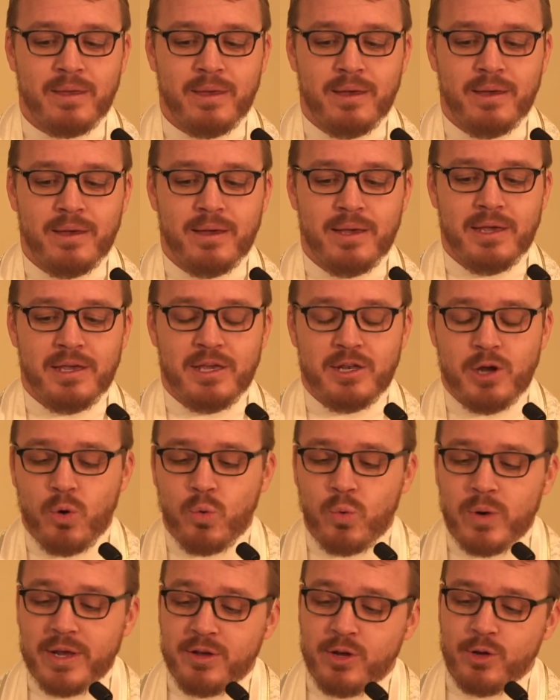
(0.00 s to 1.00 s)
You know, we
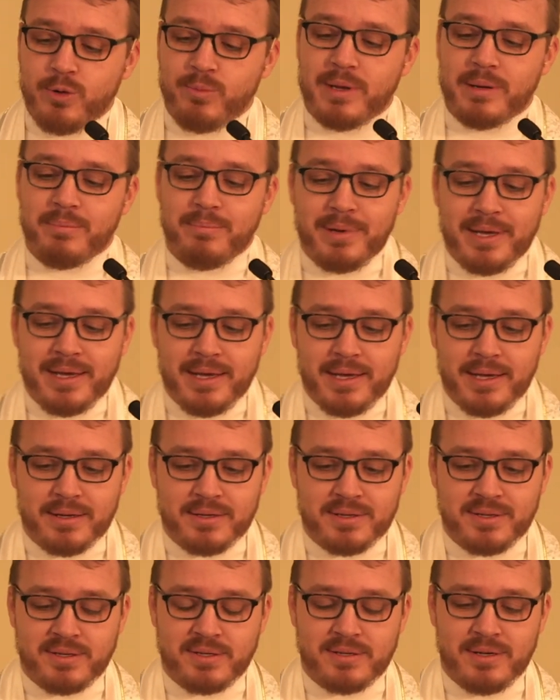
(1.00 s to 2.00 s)
human
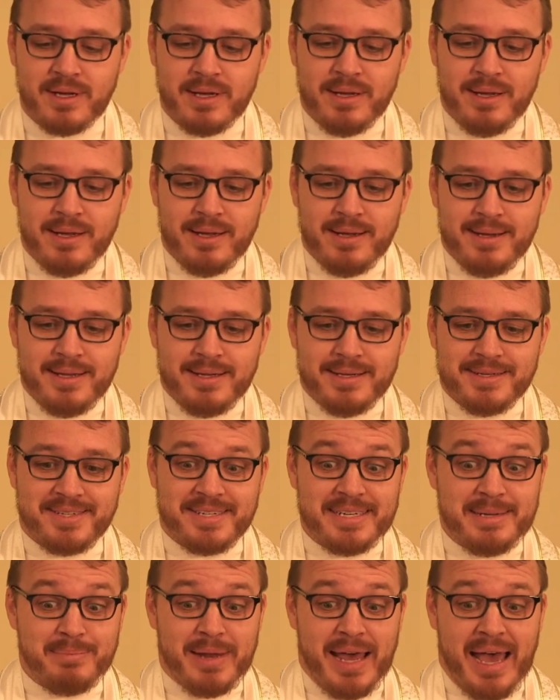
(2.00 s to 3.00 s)
beings
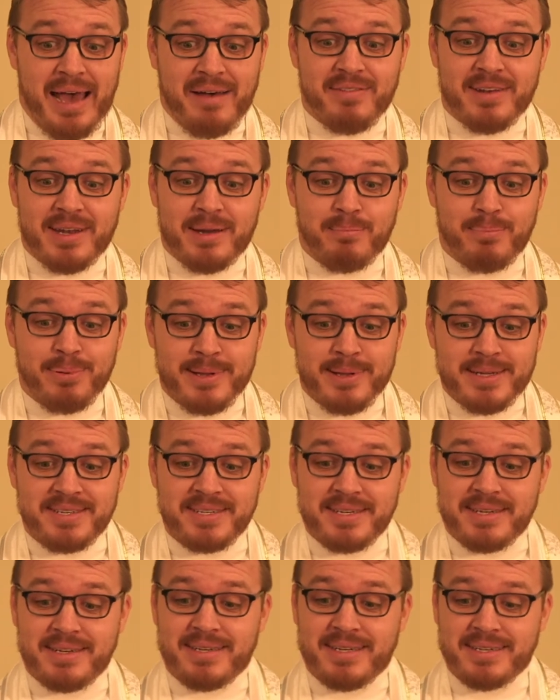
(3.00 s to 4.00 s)
seem to have an
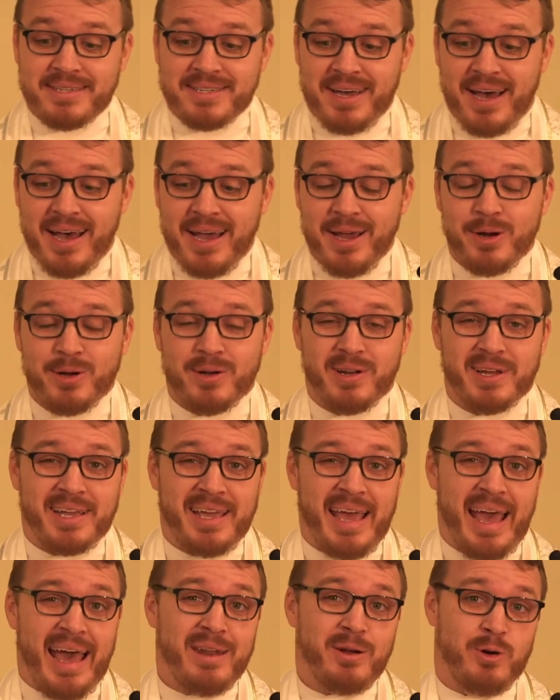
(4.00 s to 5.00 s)
implicit desire to
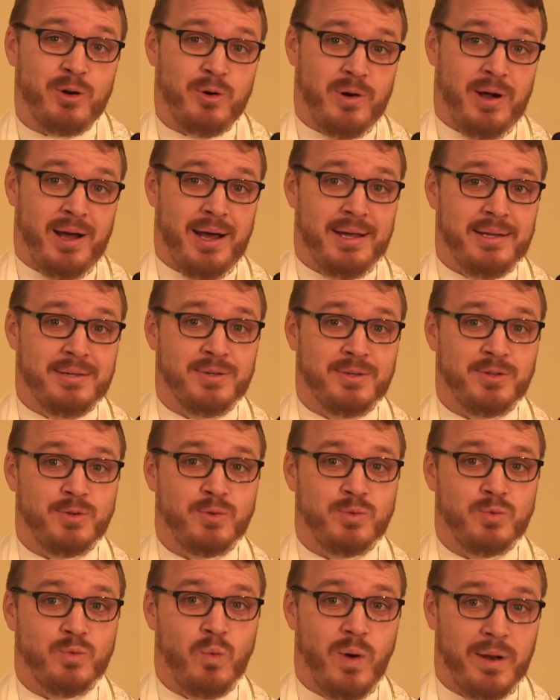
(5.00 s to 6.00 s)
categorize
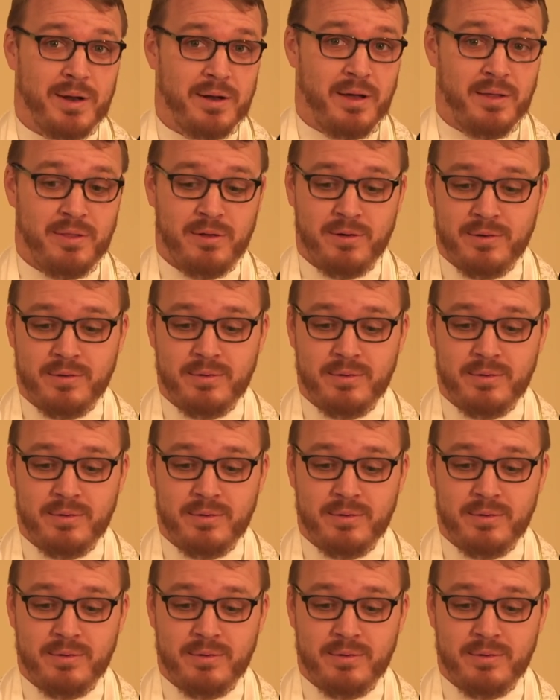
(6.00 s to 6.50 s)
one another,